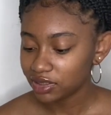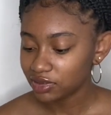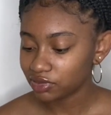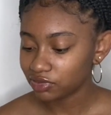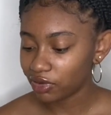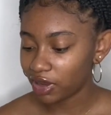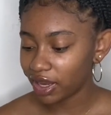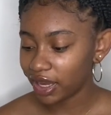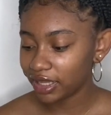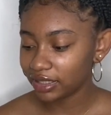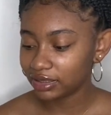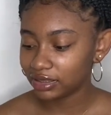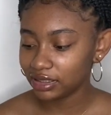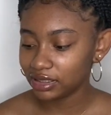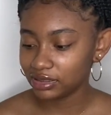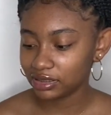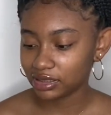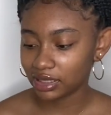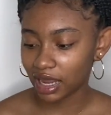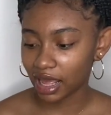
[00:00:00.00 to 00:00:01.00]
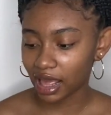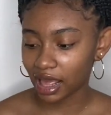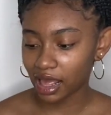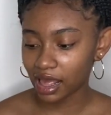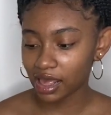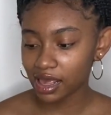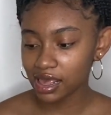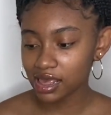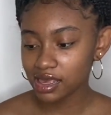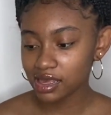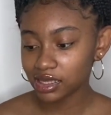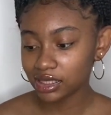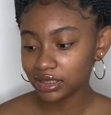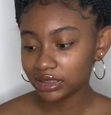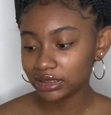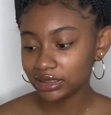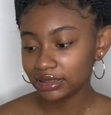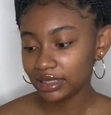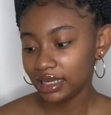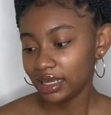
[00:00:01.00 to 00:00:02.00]
So I got these in an eight
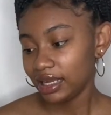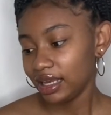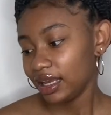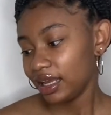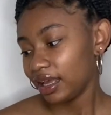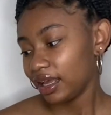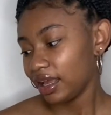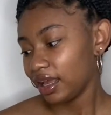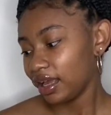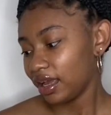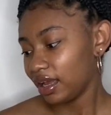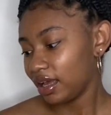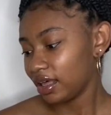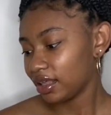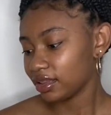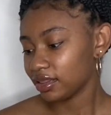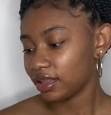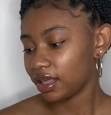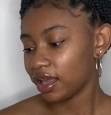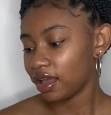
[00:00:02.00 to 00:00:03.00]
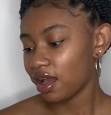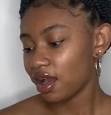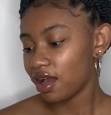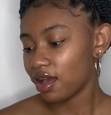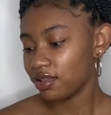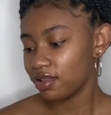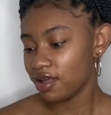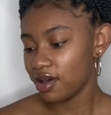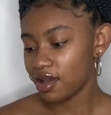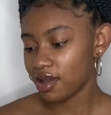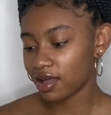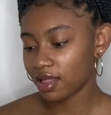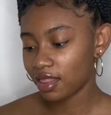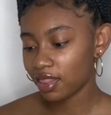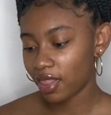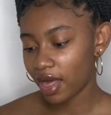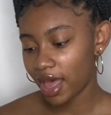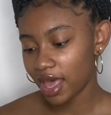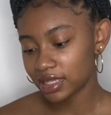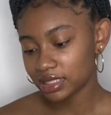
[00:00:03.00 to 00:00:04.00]
and they are the
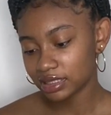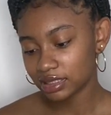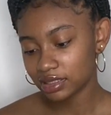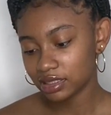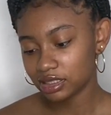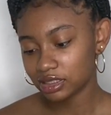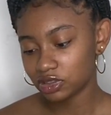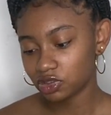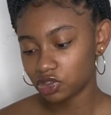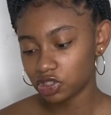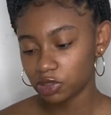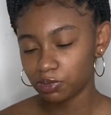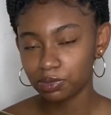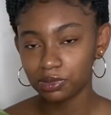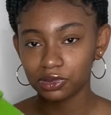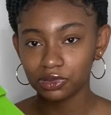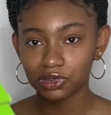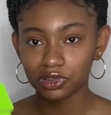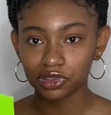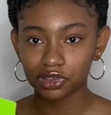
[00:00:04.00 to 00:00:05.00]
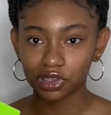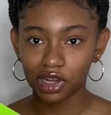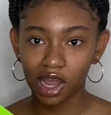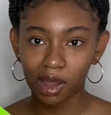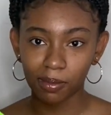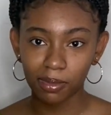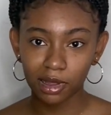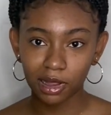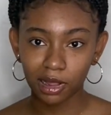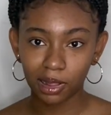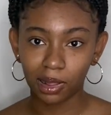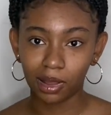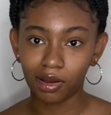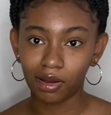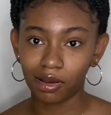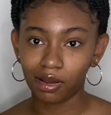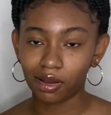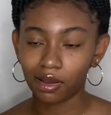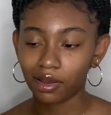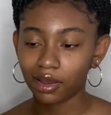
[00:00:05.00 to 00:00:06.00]
classic triple strap
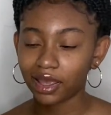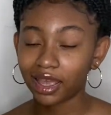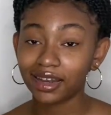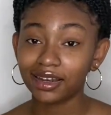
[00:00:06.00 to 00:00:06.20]
clog.